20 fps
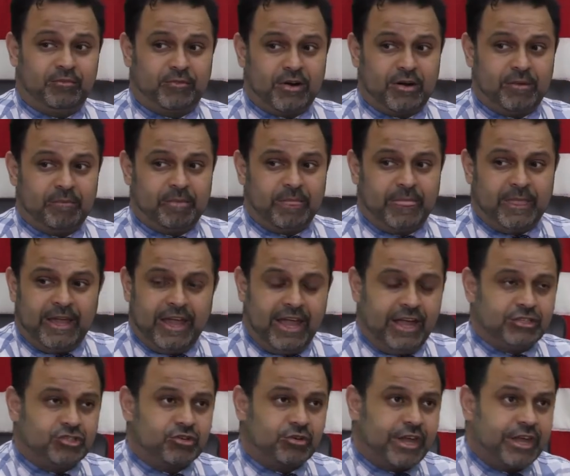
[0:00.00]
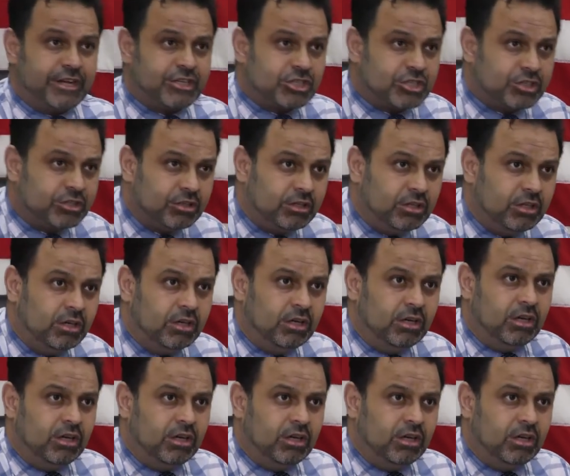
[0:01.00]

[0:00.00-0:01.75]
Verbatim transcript: from educational